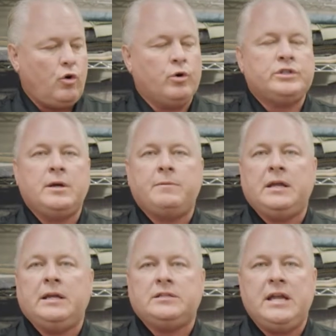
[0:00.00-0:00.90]
or something
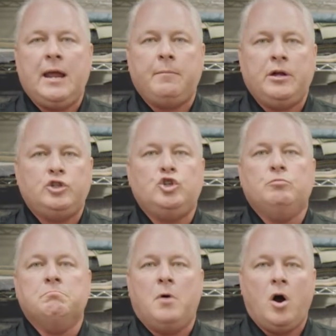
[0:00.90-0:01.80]
gets damaged, you
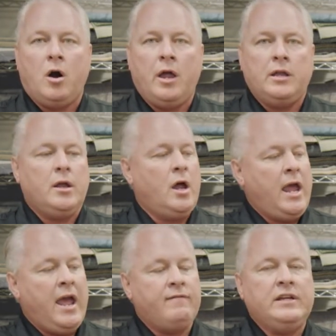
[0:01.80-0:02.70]
mar it,
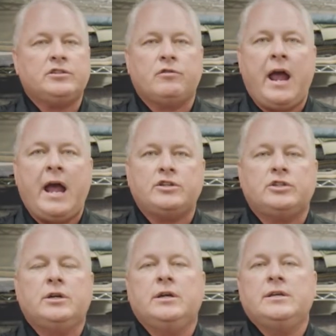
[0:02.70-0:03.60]
heavy
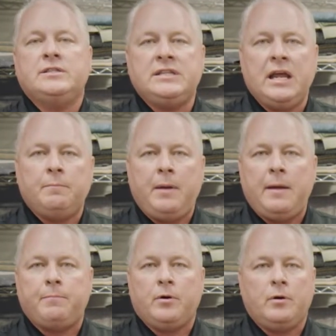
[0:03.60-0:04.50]
scratch,
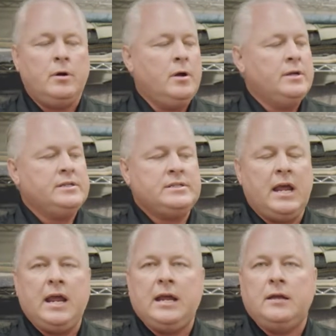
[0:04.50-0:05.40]
sandpaper,
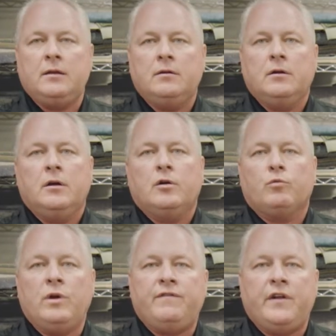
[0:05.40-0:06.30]
stain,
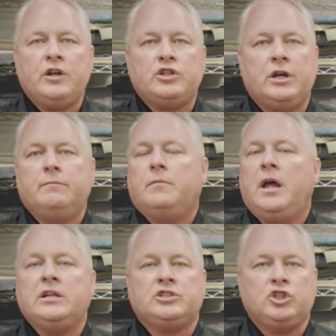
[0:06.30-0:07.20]
refinish it,
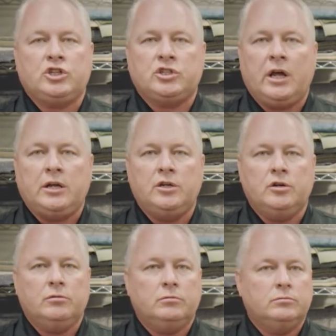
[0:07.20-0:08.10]
it's just like
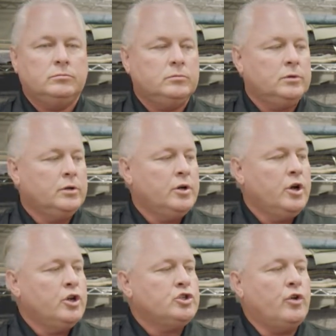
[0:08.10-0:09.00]
new.
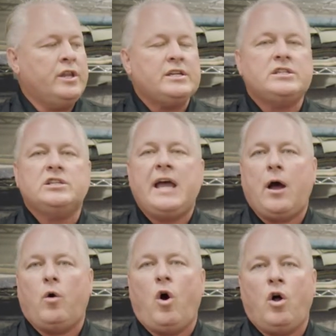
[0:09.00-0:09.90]
So this is
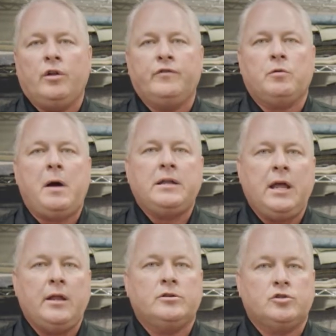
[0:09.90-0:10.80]
how all of your
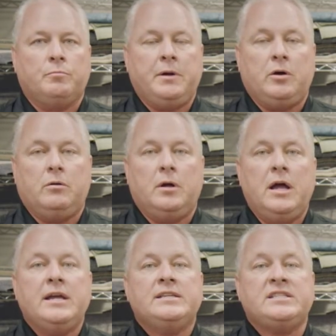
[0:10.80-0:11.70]
Montanas are built.
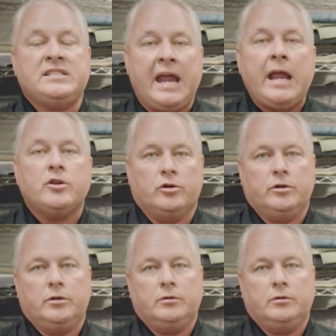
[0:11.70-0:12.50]
Standard.